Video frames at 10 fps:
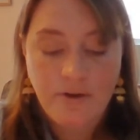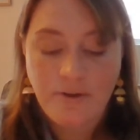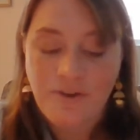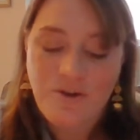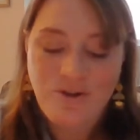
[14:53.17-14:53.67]

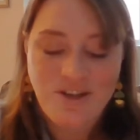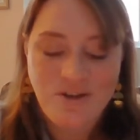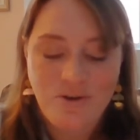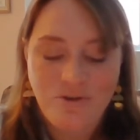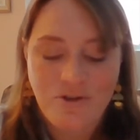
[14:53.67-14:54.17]
"You don't need to
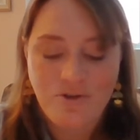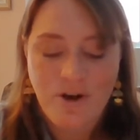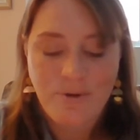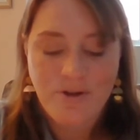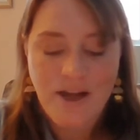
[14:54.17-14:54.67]
go to the
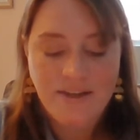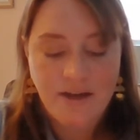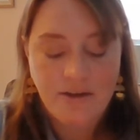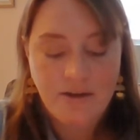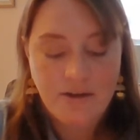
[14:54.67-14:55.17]
trouble," I
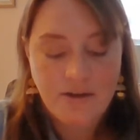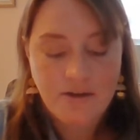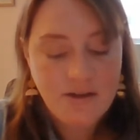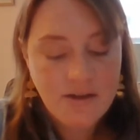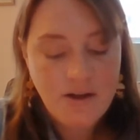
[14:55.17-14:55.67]
tell her.
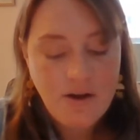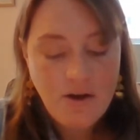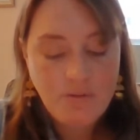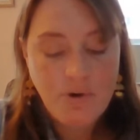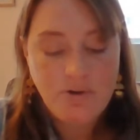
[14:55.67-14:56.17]

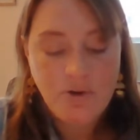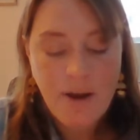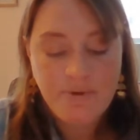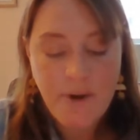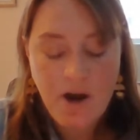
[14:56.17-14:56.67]
Rose
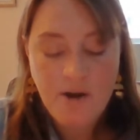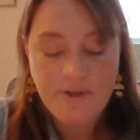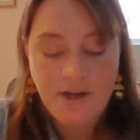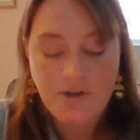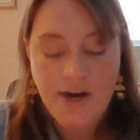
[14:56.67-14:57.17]
grabs my arm
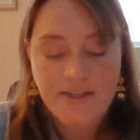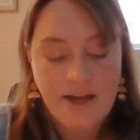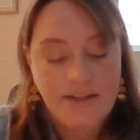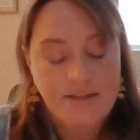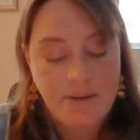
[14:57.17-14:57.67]
as I try to
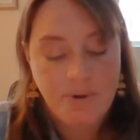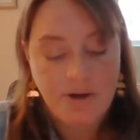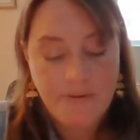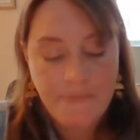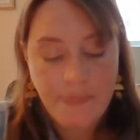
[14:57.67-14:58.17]
sidestep
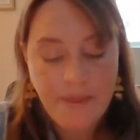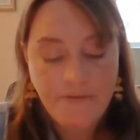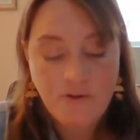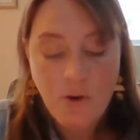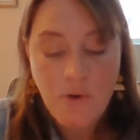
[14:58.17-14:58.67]
her. "If
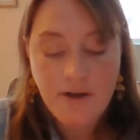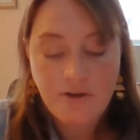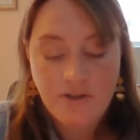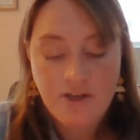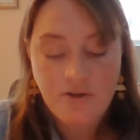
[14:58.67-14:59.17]
you don't want
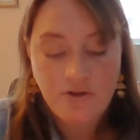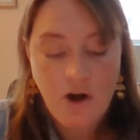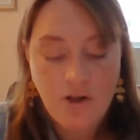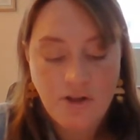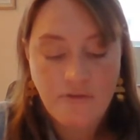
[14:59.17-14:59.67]
your teachers
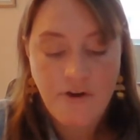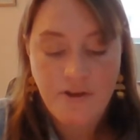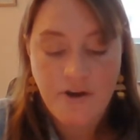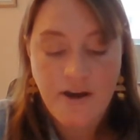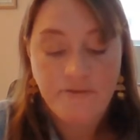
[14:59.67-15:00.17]
calling your
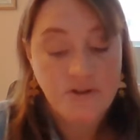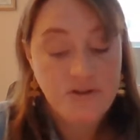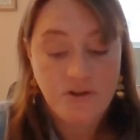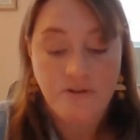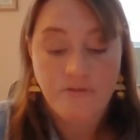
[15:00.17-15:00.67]
father out of
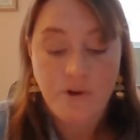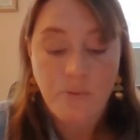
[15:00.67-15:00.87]
concern for your